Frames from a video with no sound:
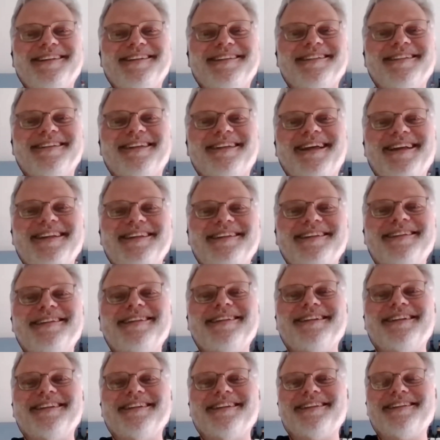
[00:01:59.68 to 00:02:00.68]
So that's
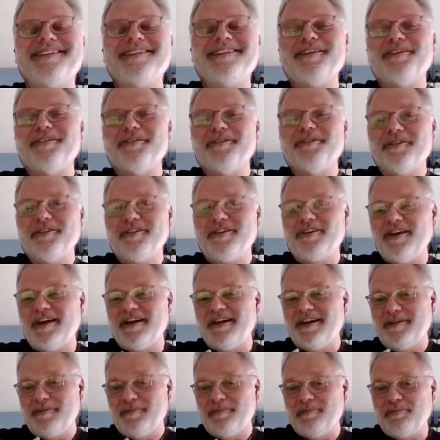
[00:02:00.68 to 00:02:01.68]
good. So
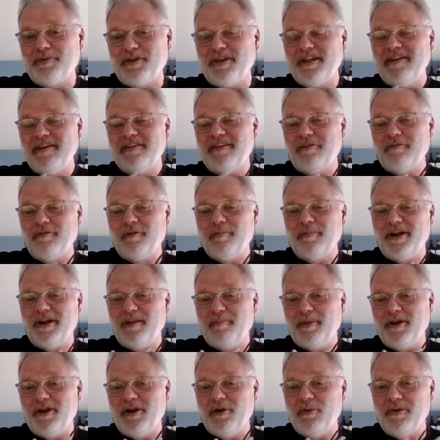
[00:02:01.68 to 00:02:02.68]
um, please, everybody,
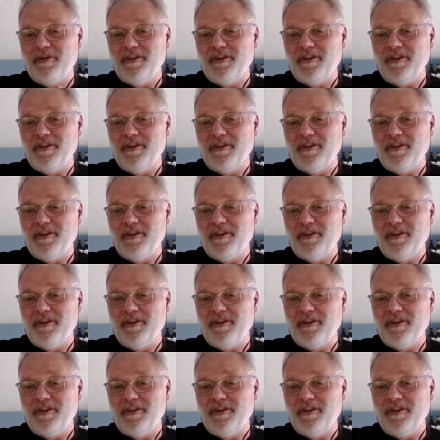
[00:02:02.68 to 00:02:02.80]
bear